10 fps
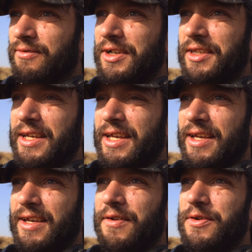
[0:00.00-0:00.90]

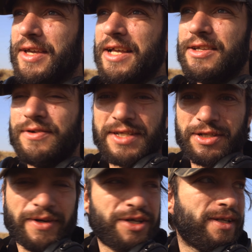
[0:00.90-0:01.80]
really, if you get into a
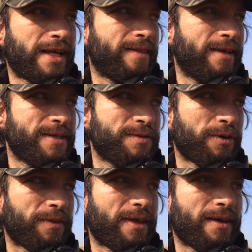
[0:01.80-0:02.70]
situation like this
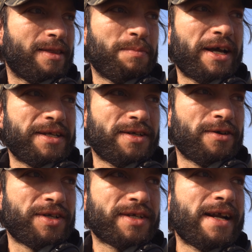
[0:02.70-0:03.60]
where the bison
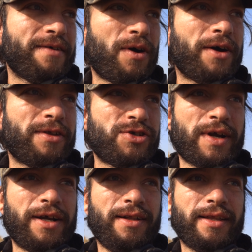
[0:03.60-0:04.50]
are just kind of on the
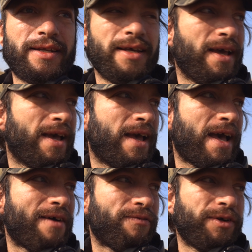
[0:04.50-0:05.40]
trail and
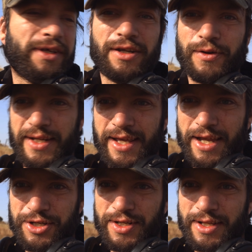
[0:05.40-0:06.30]
have really no
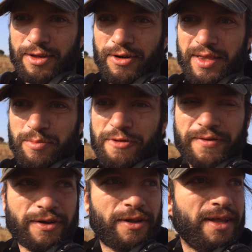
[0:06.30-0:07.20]
indication that they're on the
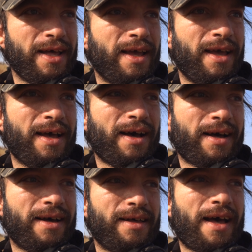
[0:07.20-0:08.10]
move at all,
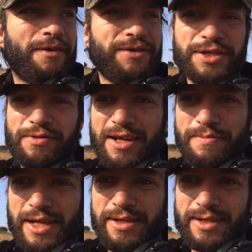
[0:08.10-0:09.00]
I would just
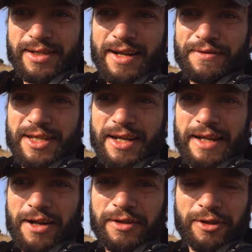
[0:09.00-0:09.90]
recommend just kind of sitting
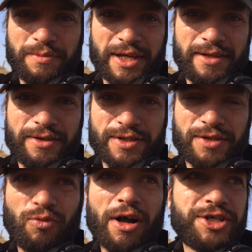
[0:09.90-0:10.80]
down a little bit and
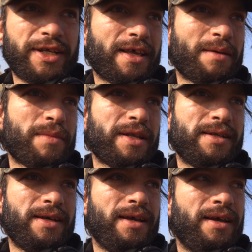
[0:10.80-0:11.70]
just watching them
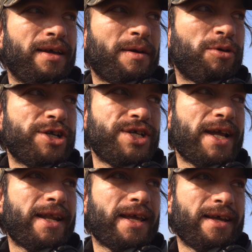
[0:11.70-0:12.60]
and
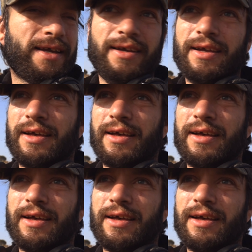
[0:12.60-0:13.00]
appreciating